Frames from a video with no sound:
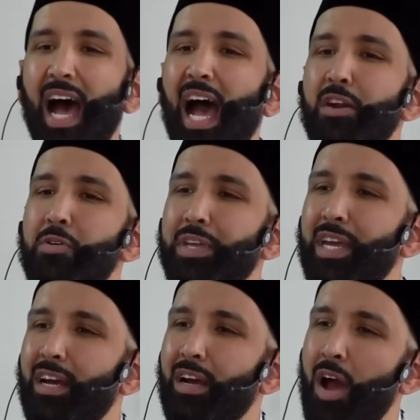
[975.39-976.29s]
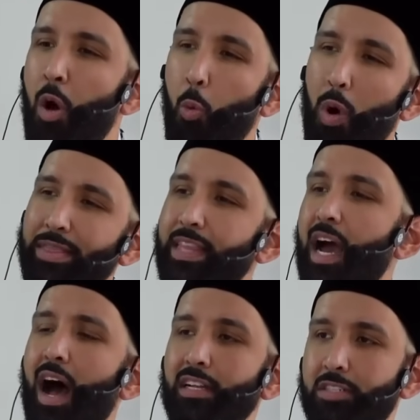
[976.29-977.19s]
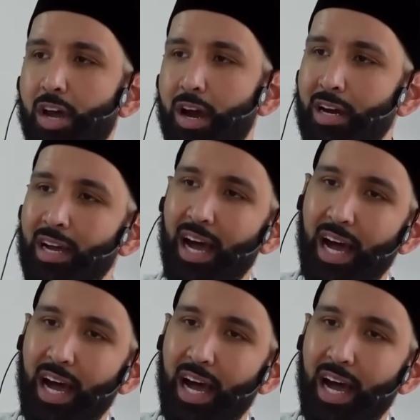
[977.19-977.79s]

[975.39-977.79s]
I don't care what the odds are